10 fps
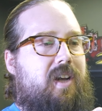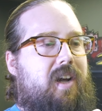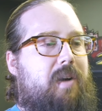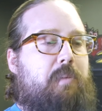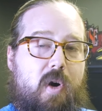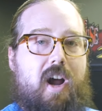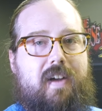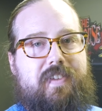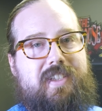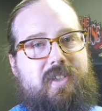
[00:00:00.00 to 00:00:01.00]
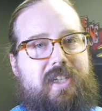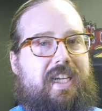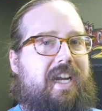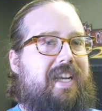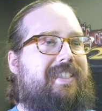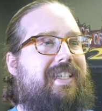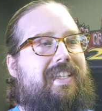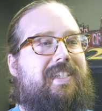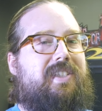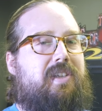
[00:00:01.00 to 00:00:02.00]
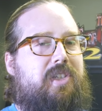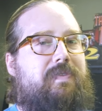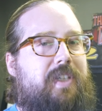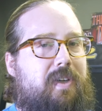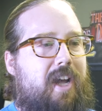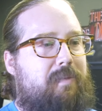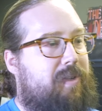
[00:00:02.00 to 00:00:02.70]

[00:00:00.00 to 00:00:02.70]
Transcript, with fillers: uh, more often so you can kind of see things shifting around.